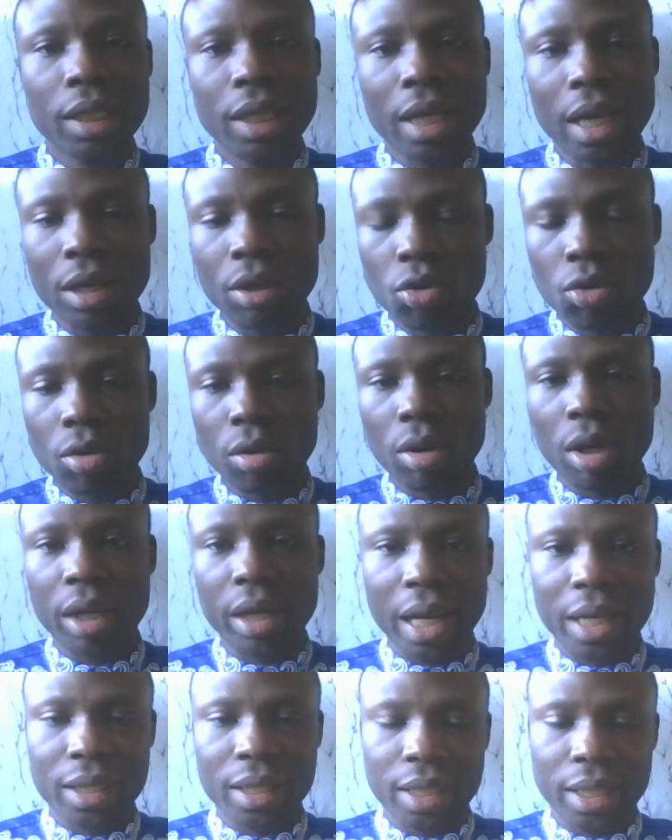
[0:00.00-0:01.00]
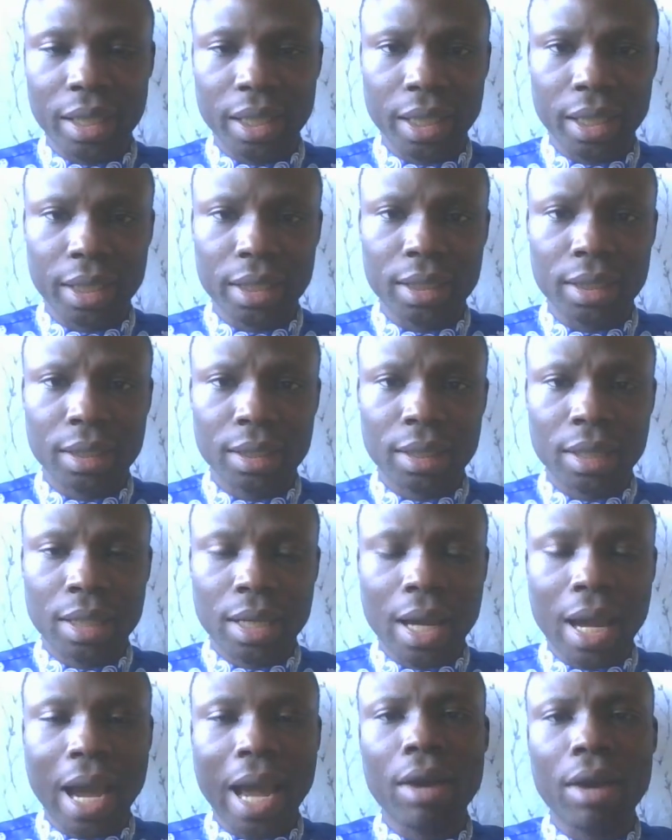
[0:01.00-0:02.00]
can go right ahead.
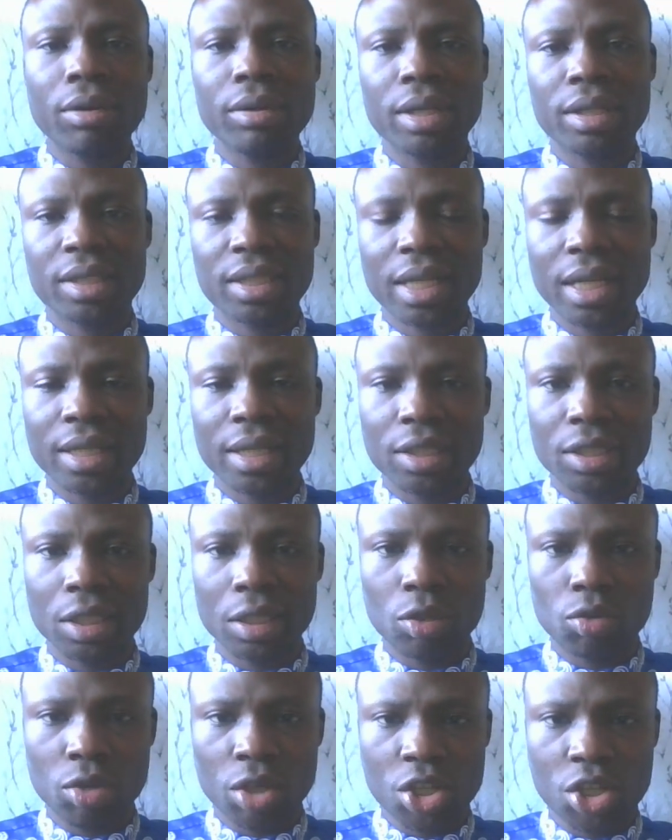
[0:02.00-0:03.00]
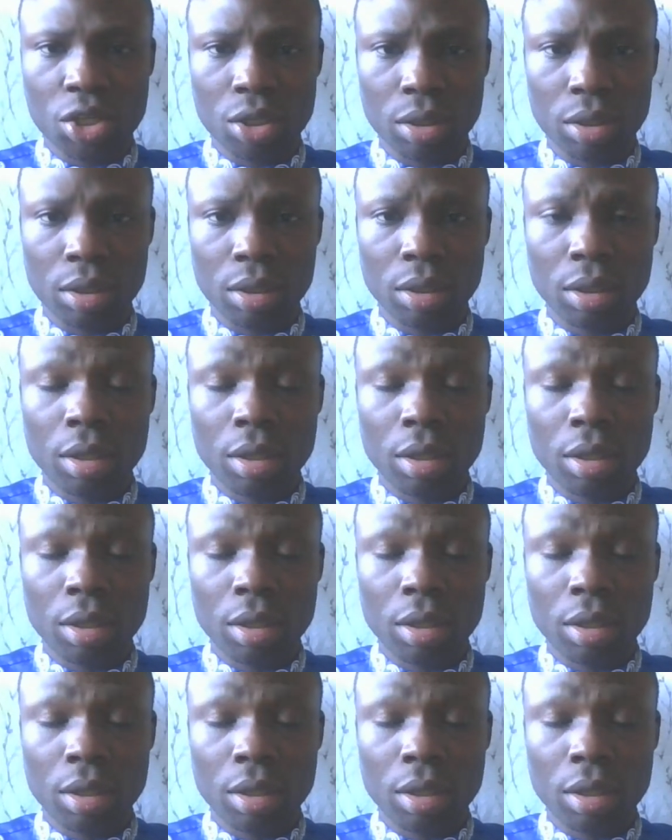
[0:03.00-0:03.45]
I understand the situation.